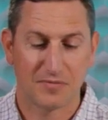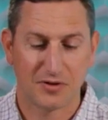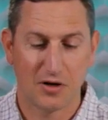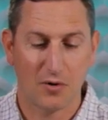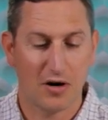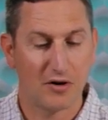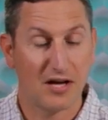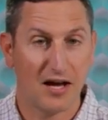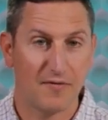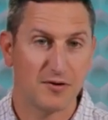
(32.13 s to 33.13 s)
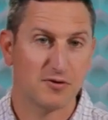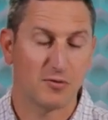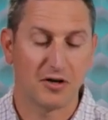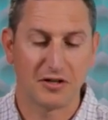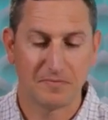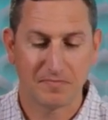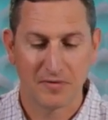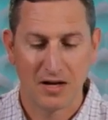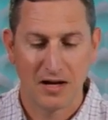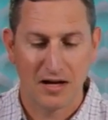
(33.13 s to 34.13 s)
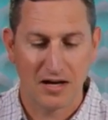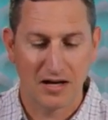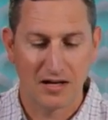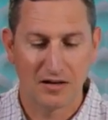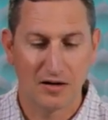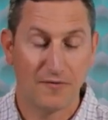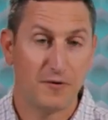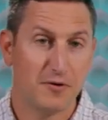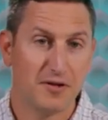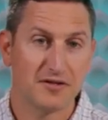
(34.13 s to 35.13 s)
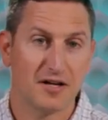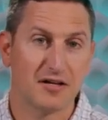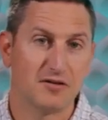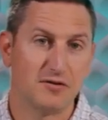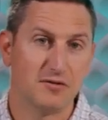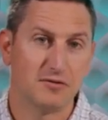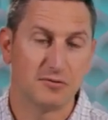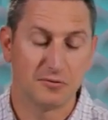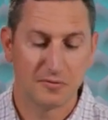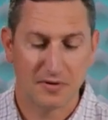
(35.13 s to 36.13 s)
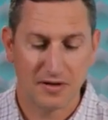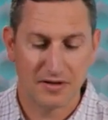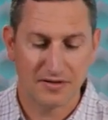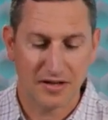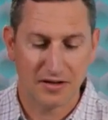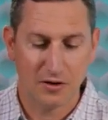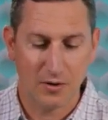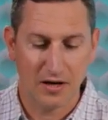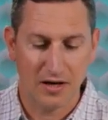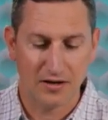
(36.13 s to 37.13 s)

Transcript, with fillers: So I already have this running. And a few things I can do is I can go ahead